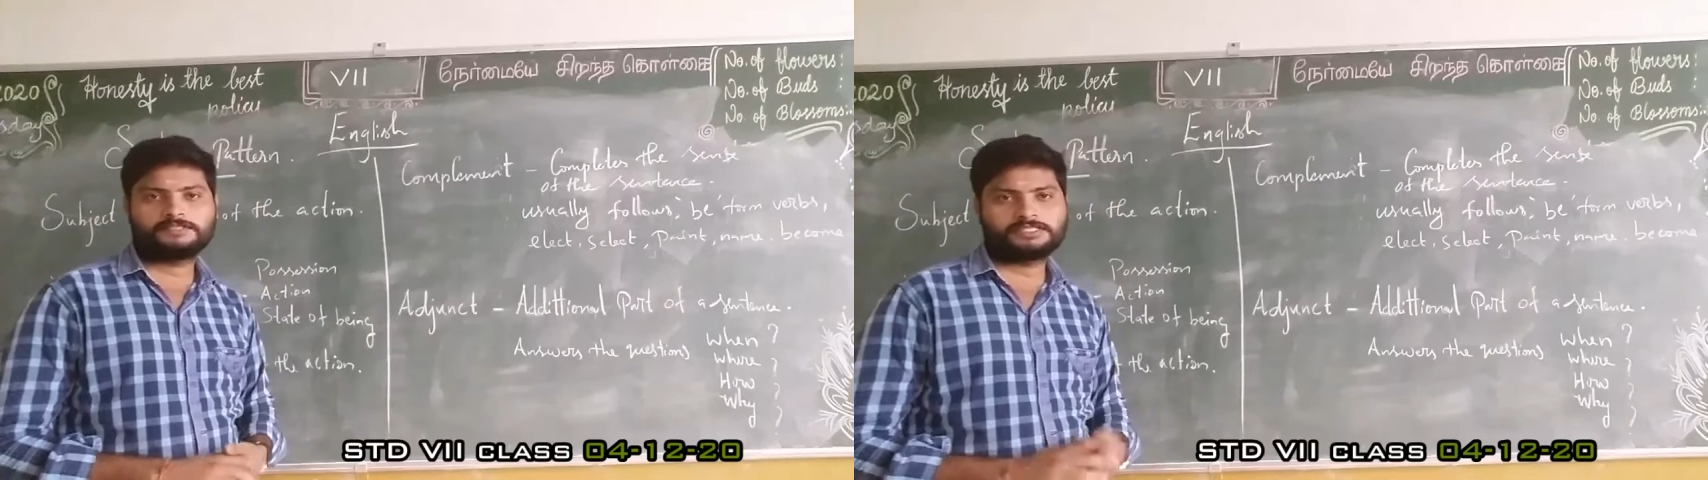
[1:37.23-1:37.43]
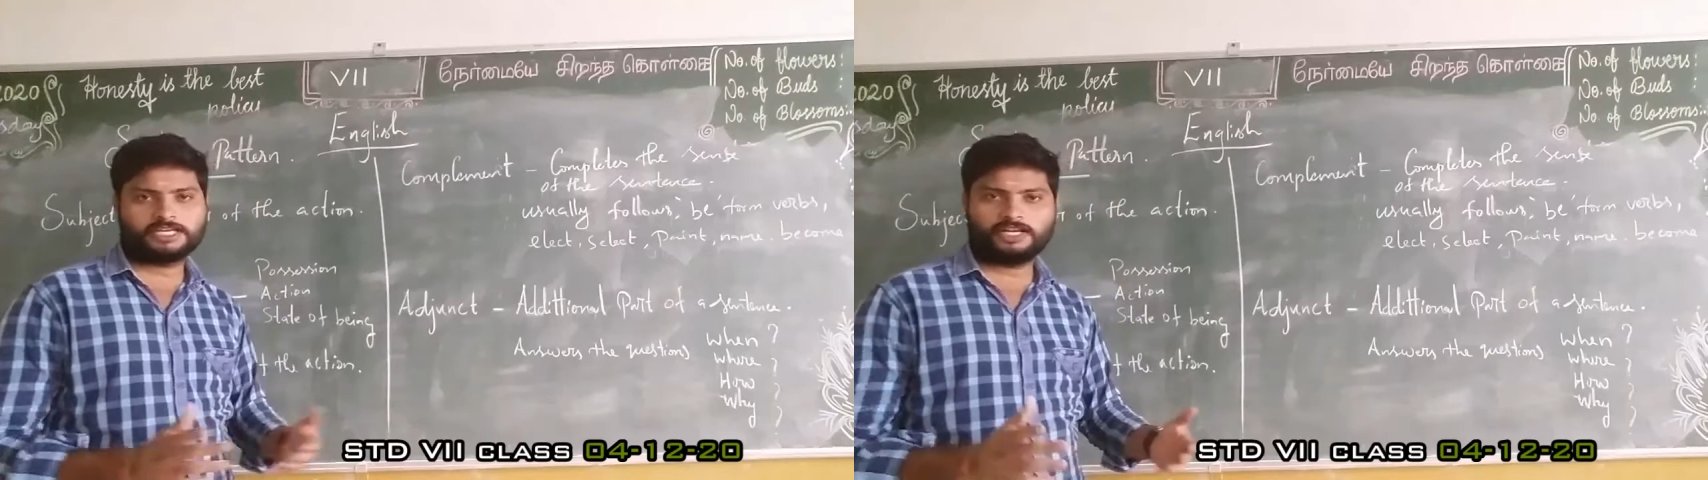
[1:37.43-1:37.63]

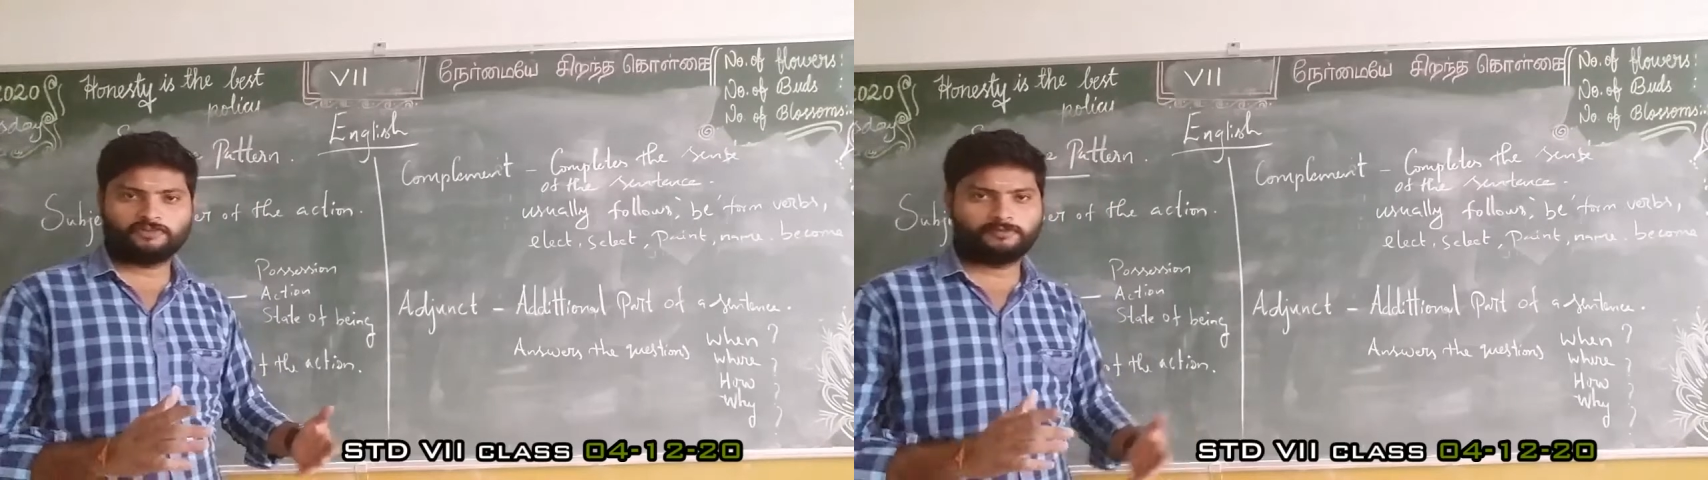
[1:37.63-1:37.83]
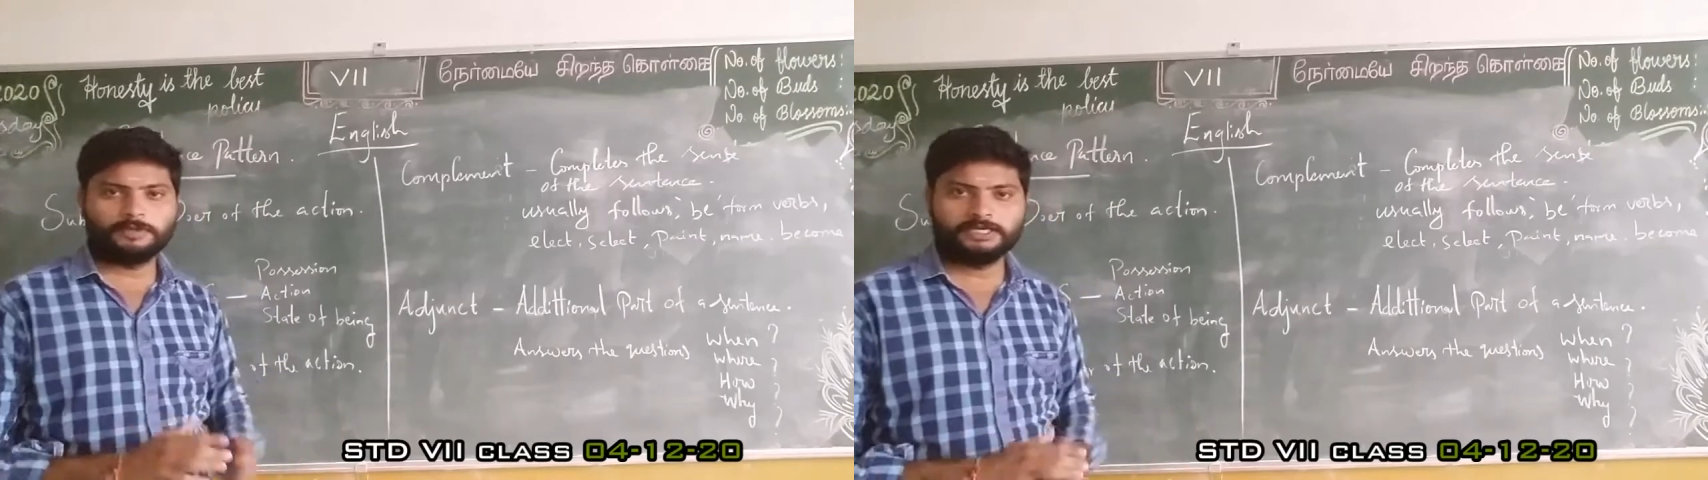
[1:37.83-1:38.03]
state
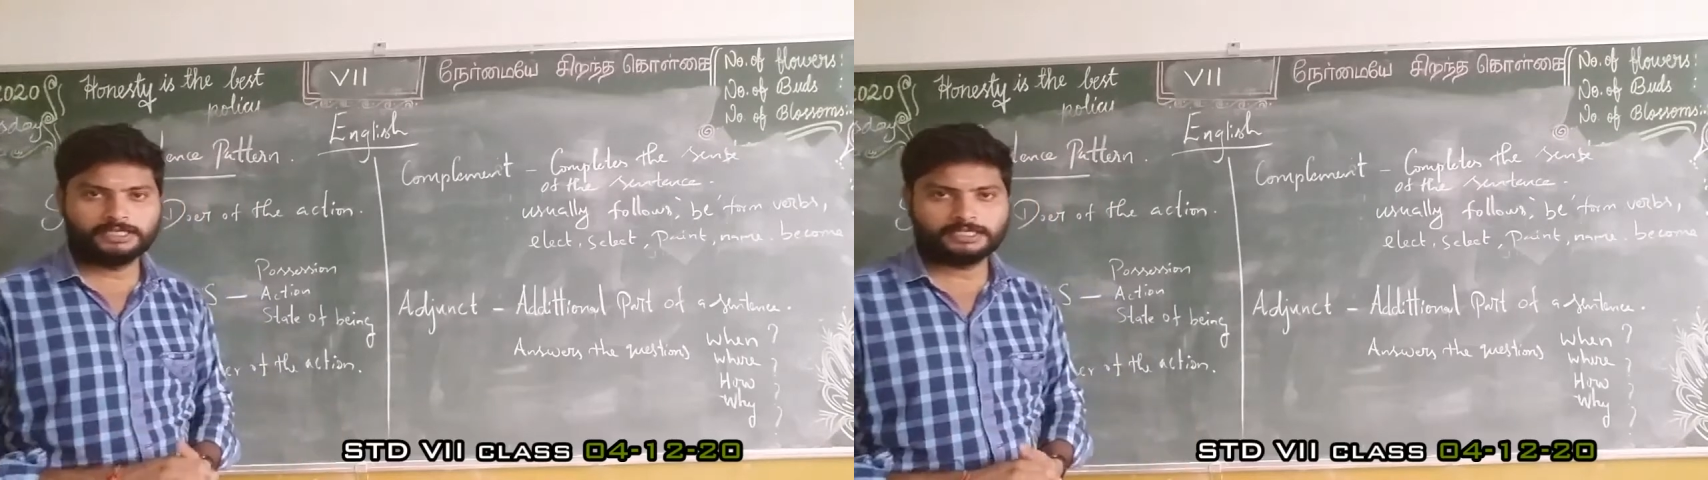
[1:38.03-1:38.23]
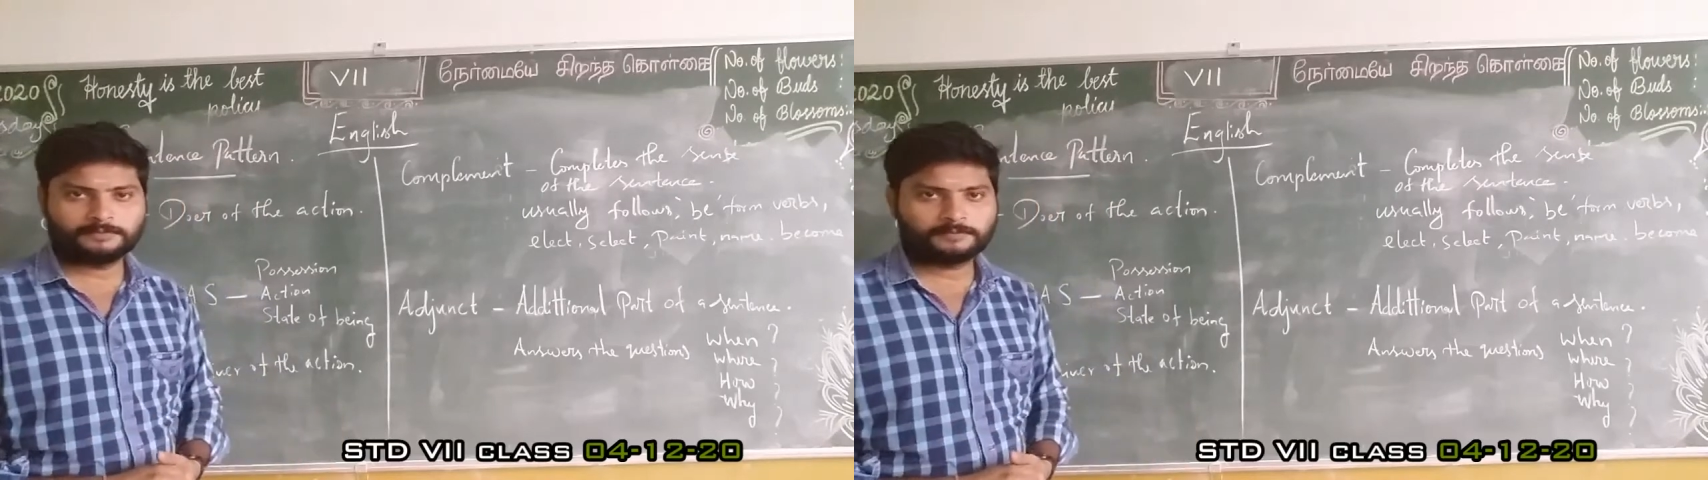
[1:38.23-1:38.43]
of
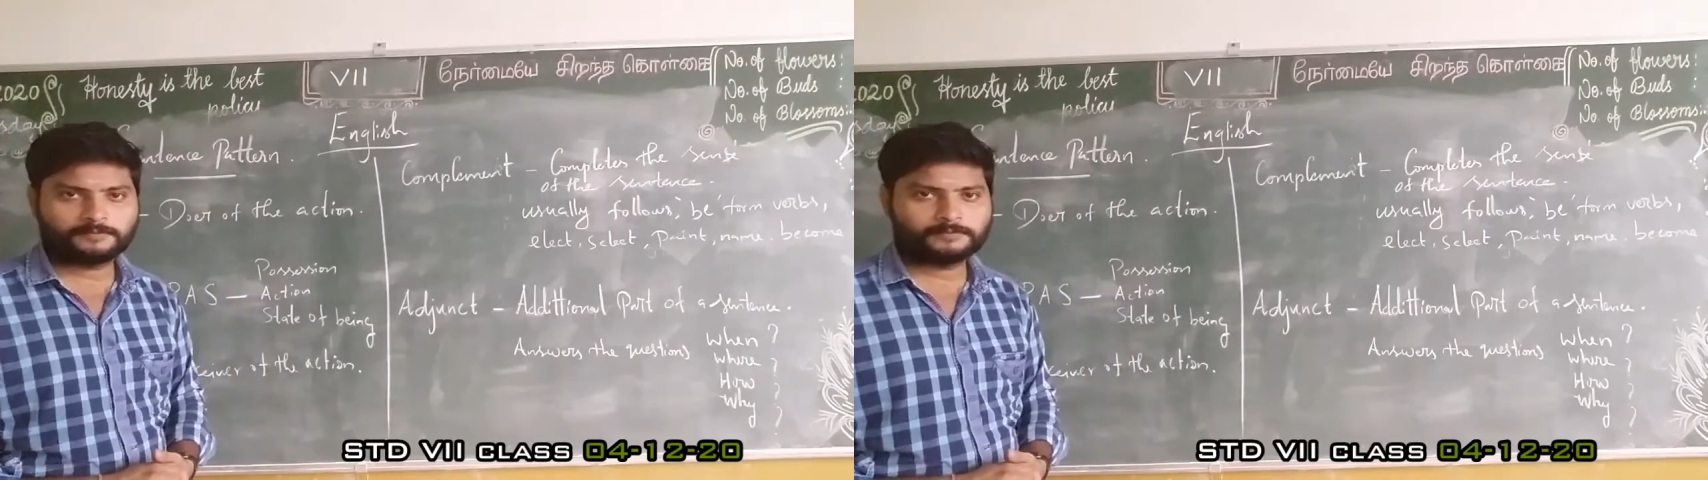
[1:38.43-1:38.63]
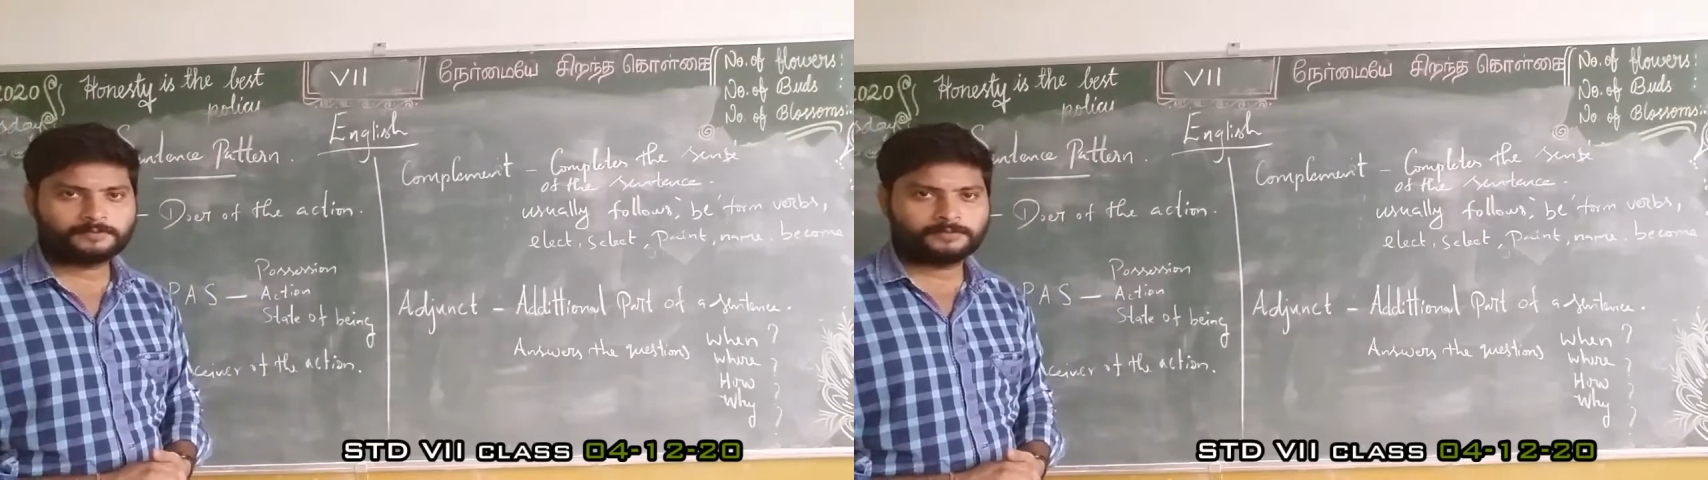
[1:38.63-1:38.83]
being.